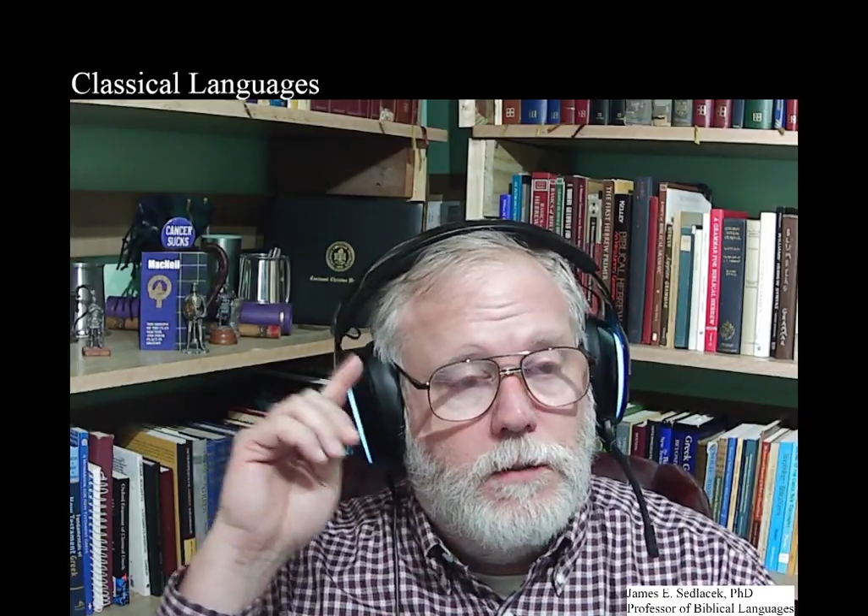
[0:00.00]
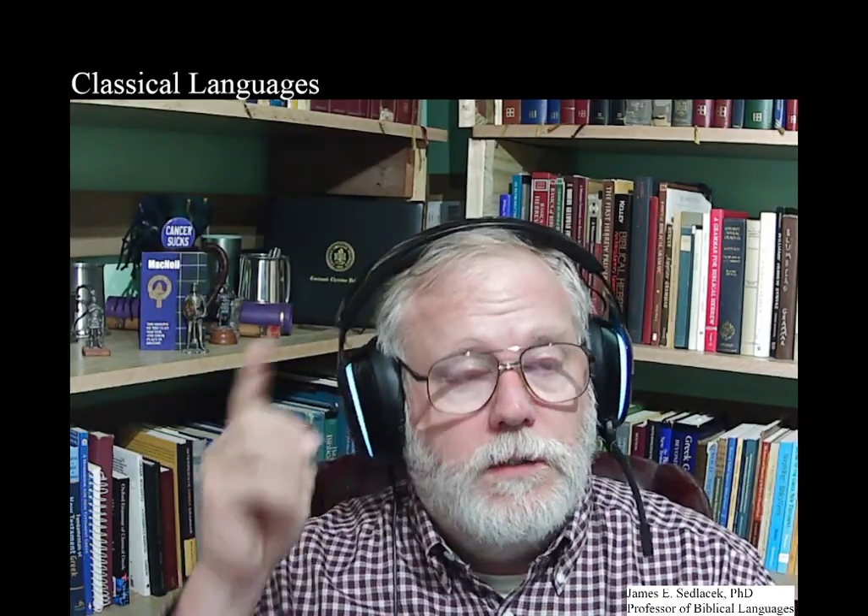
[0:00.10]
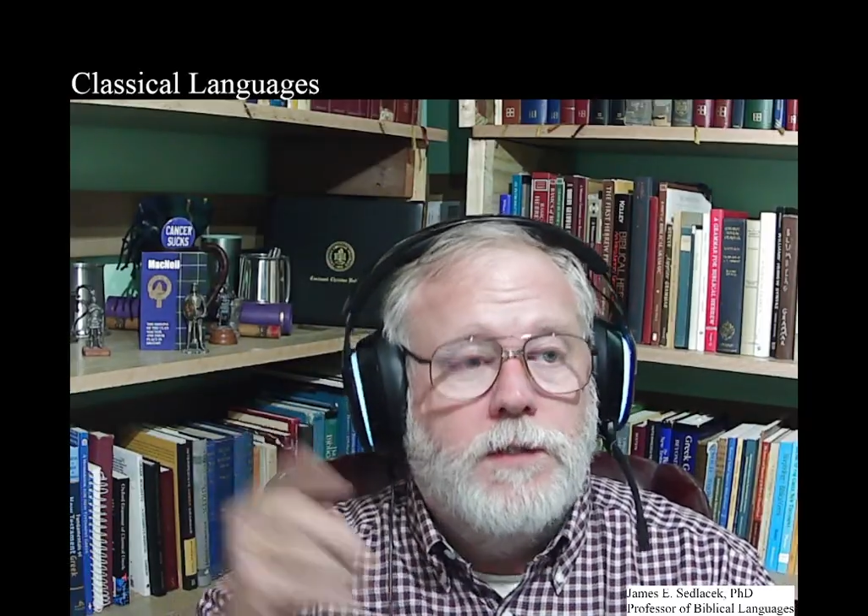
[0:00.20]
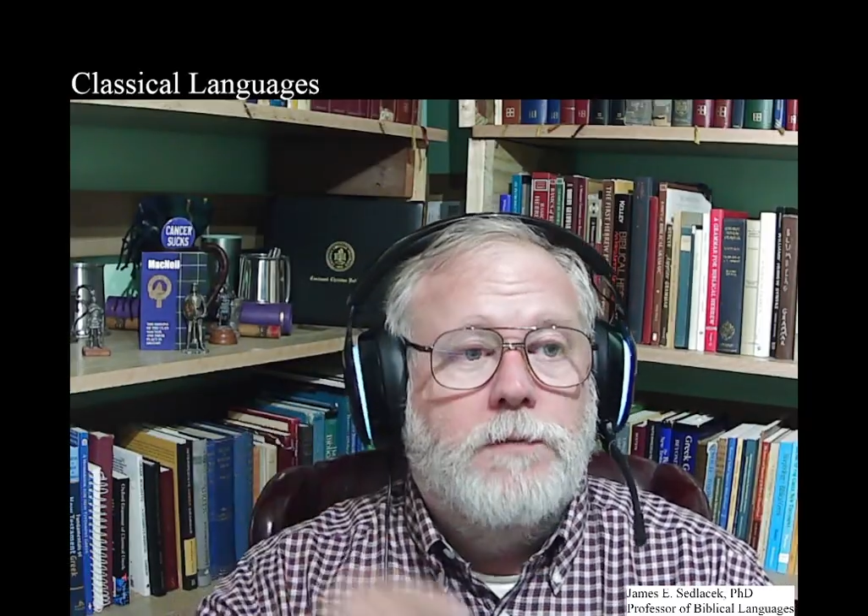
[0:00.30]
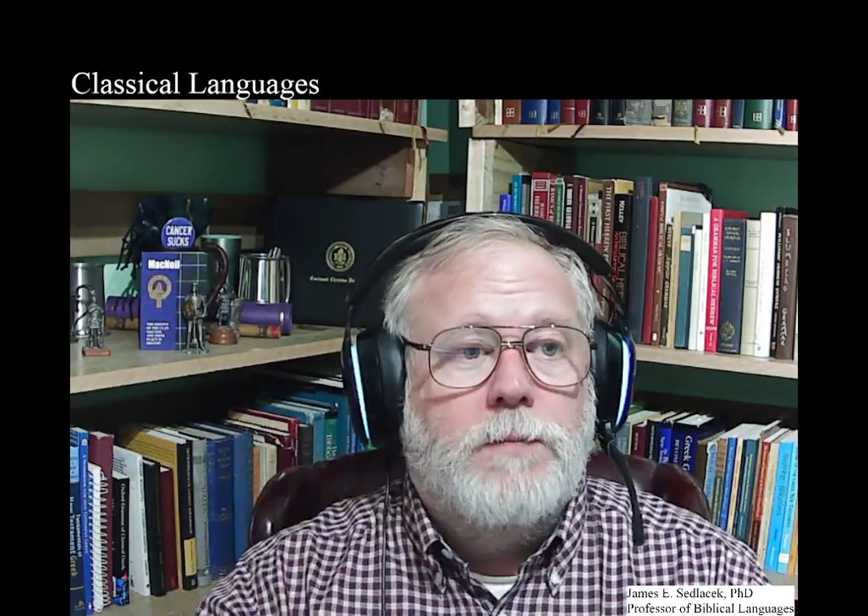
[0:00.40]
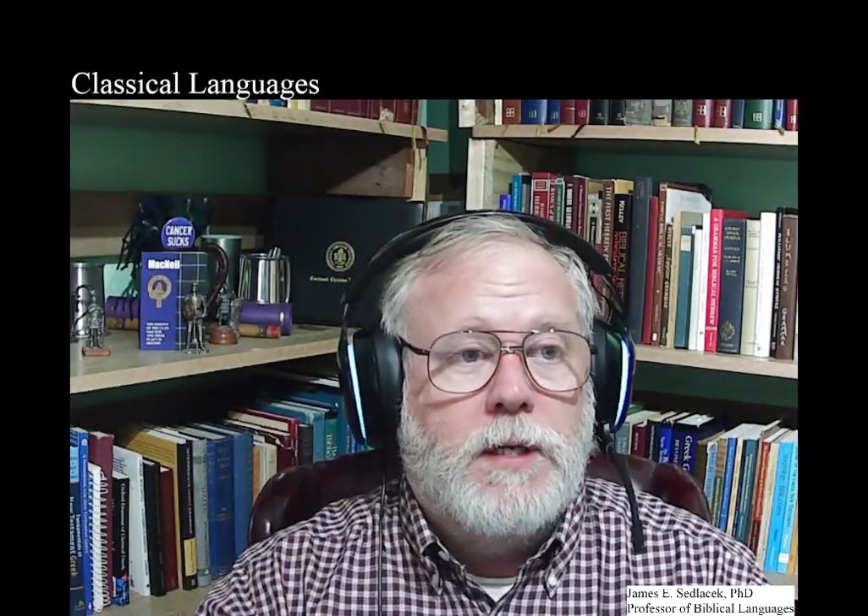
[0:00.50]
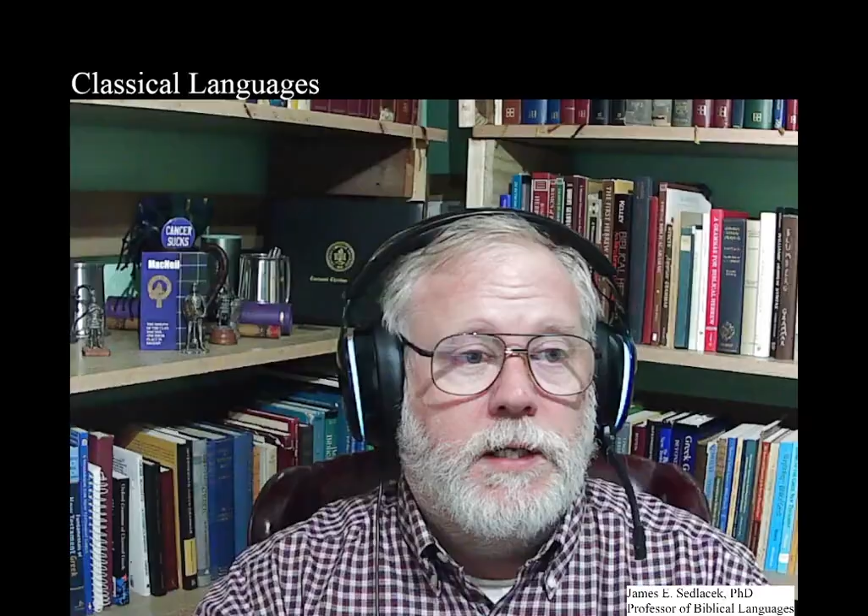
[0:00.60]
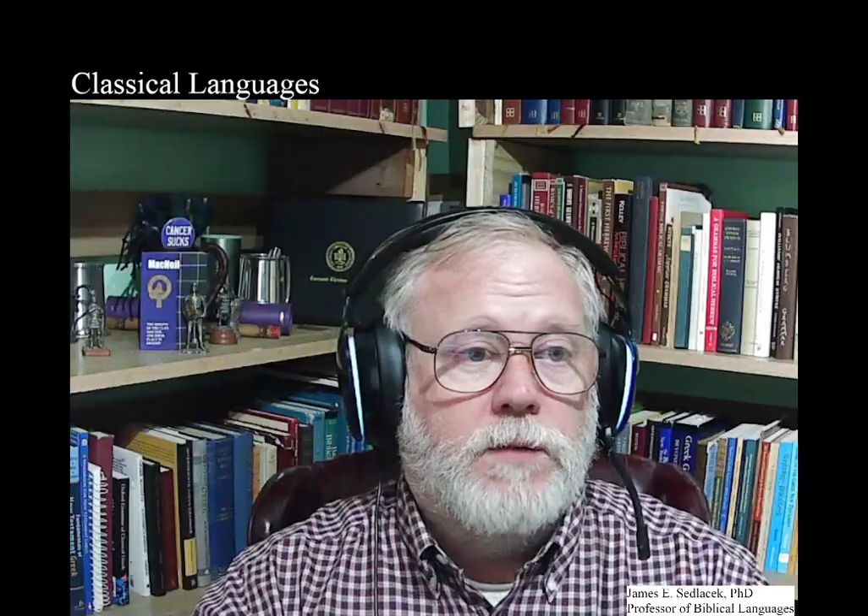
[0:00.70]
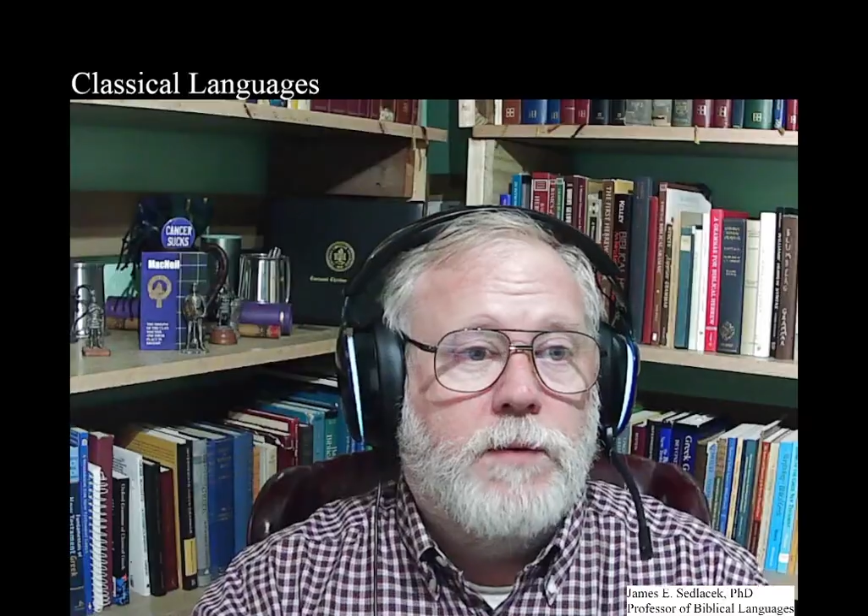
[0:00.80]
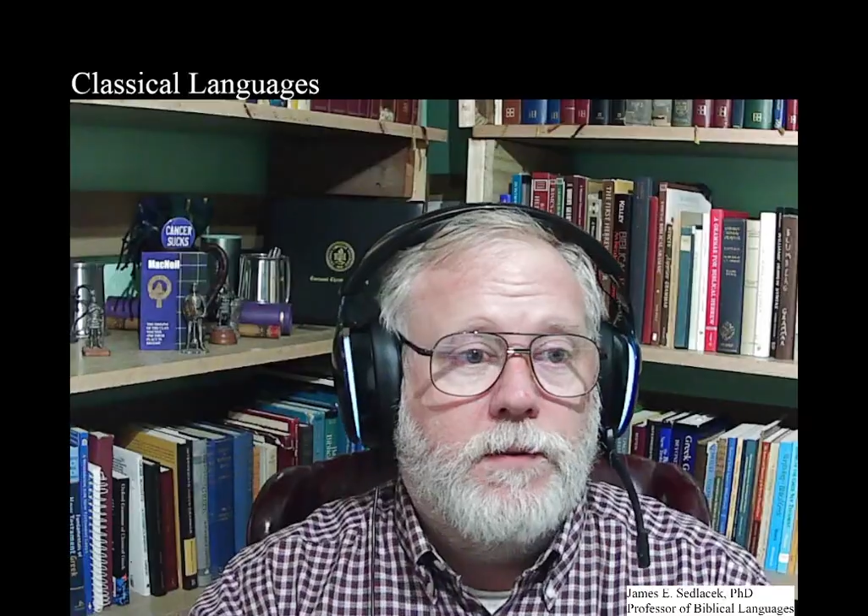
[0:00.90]
in the
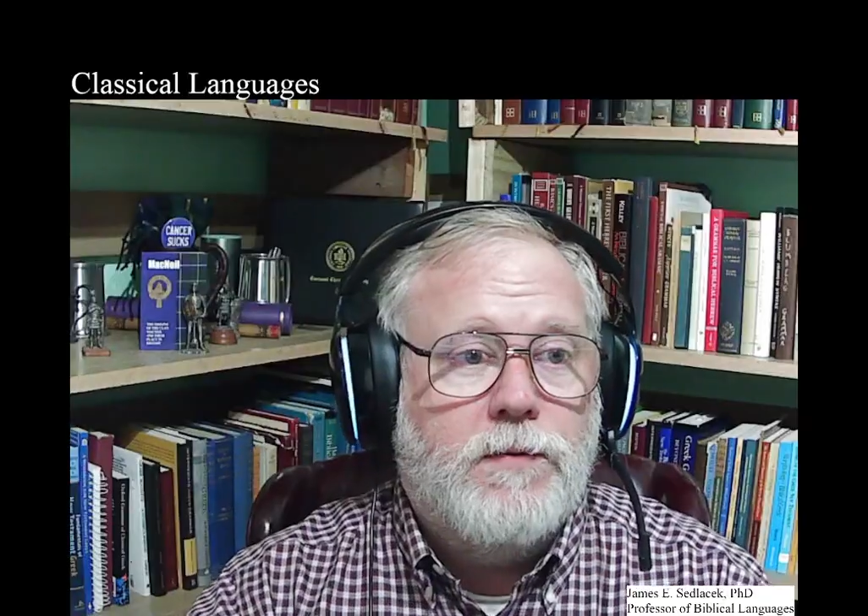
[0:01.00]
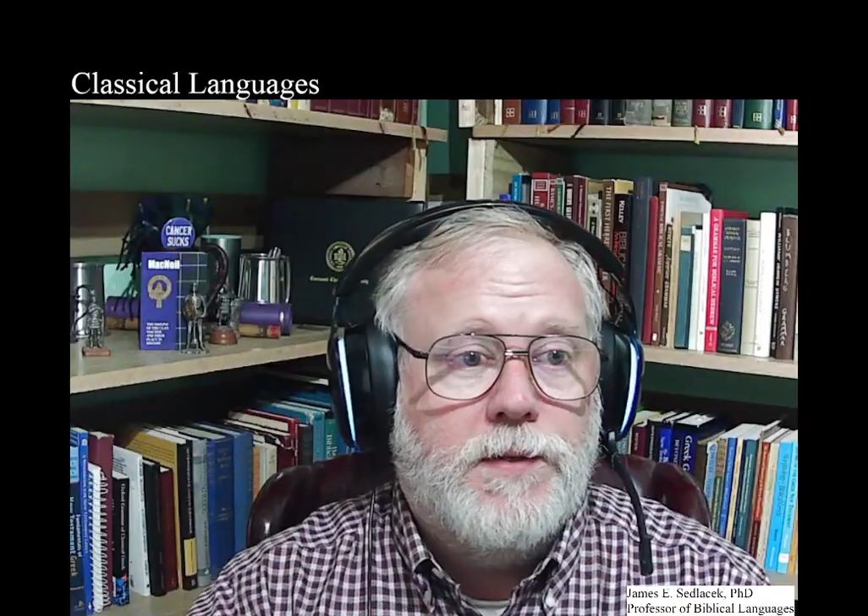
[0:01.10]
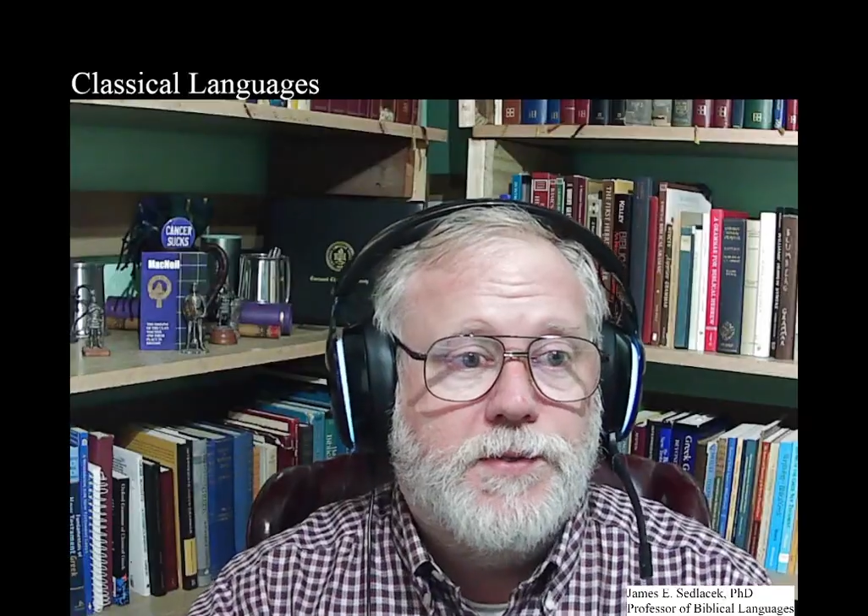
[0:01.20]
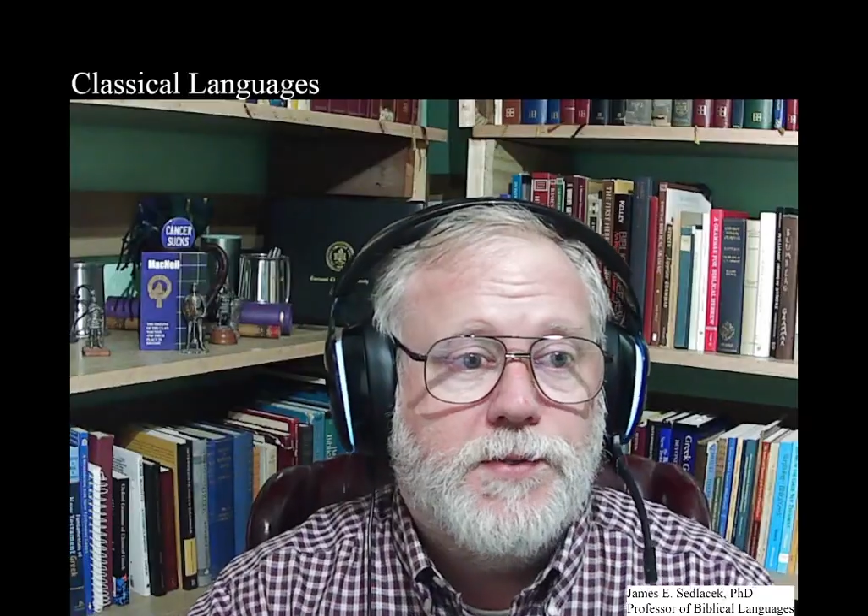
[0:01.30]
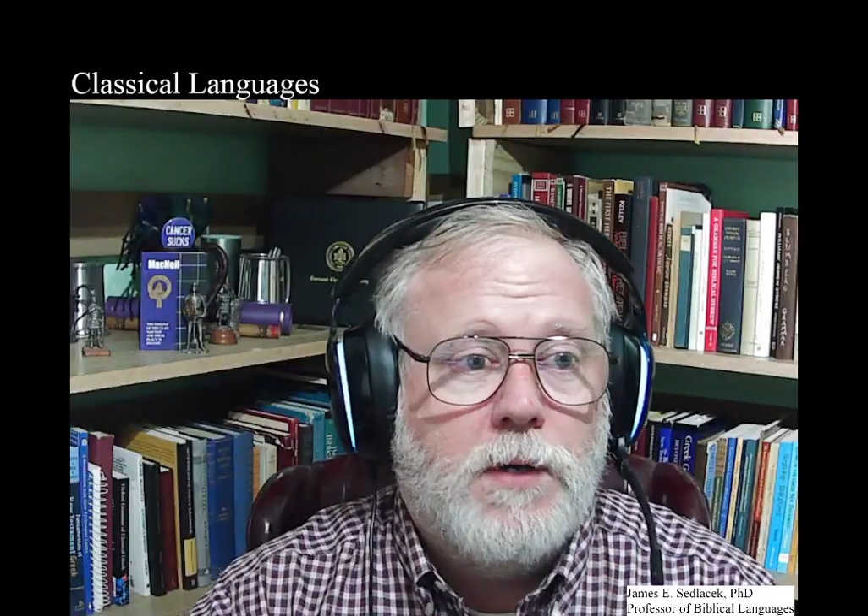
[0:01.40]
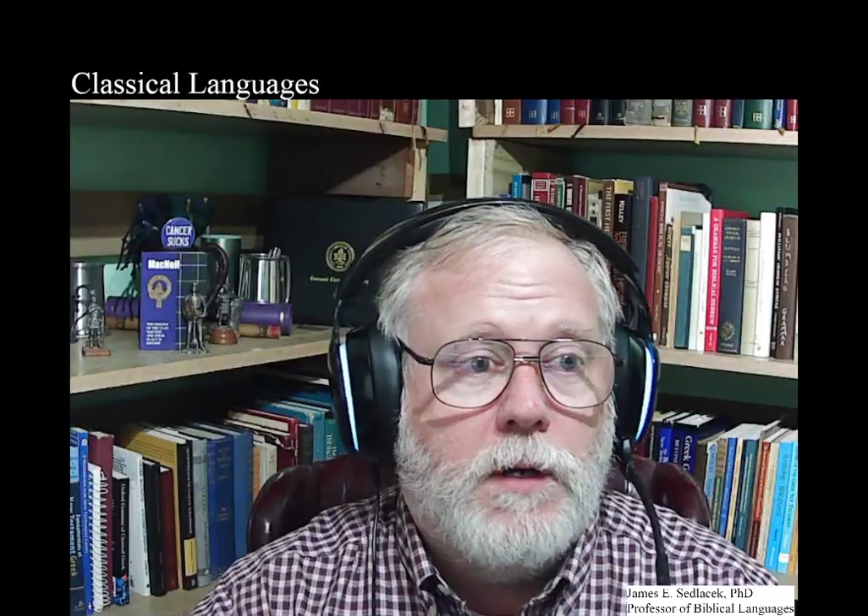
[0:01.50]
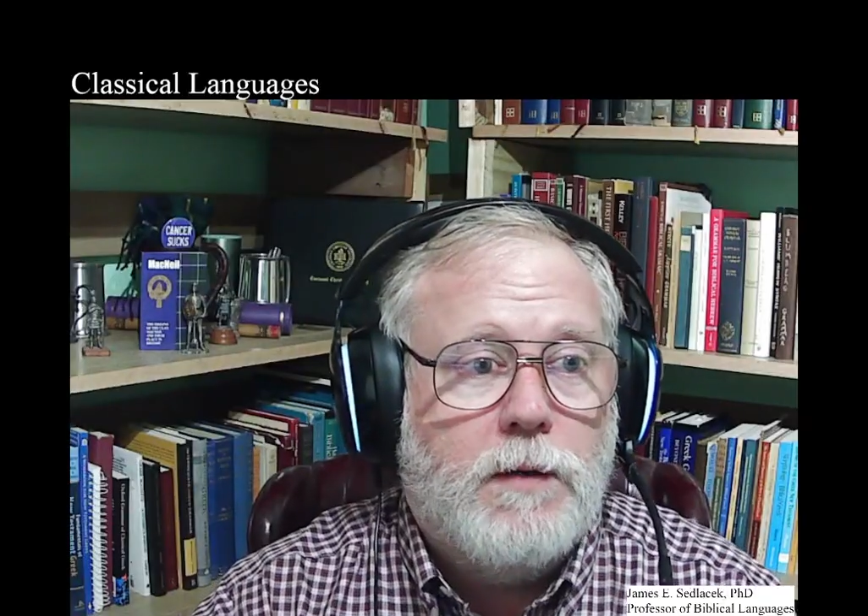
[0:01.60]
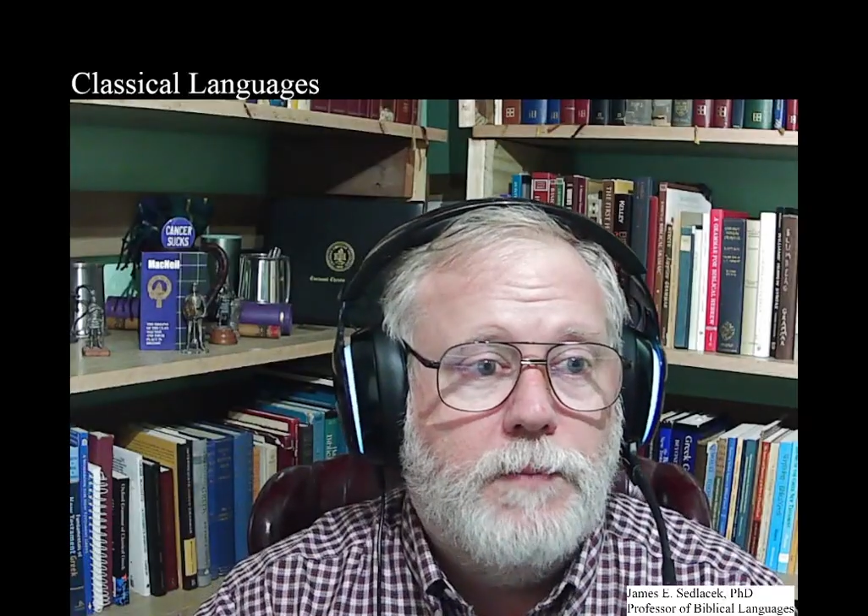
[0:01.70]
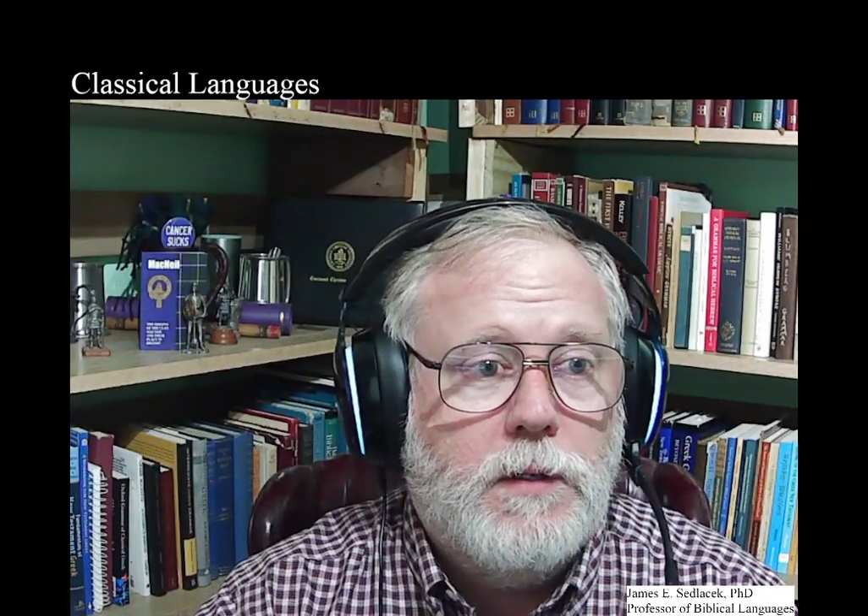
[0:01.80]
mind rather than saw,